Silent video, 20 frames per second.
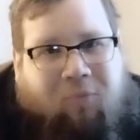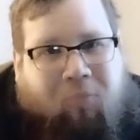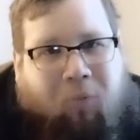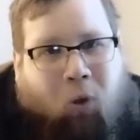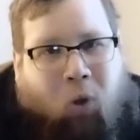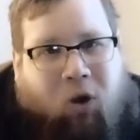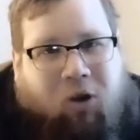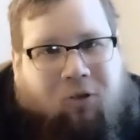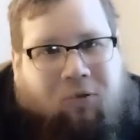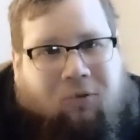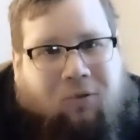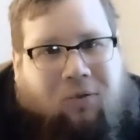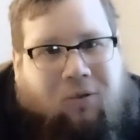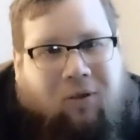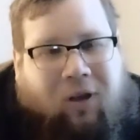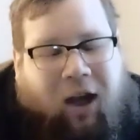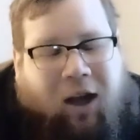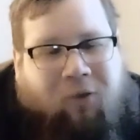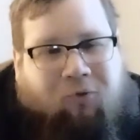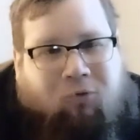immortal
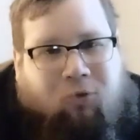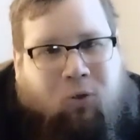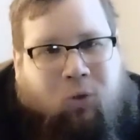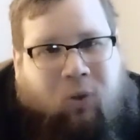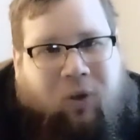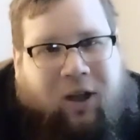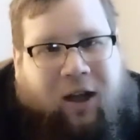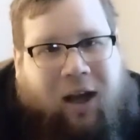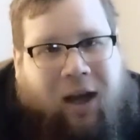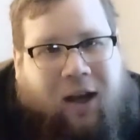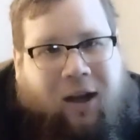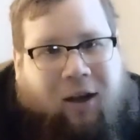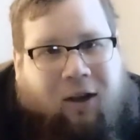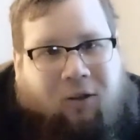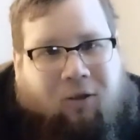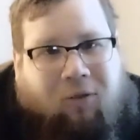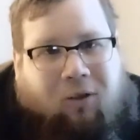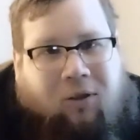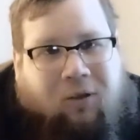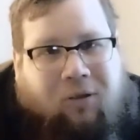and ruling
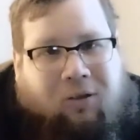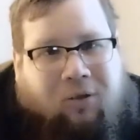hell.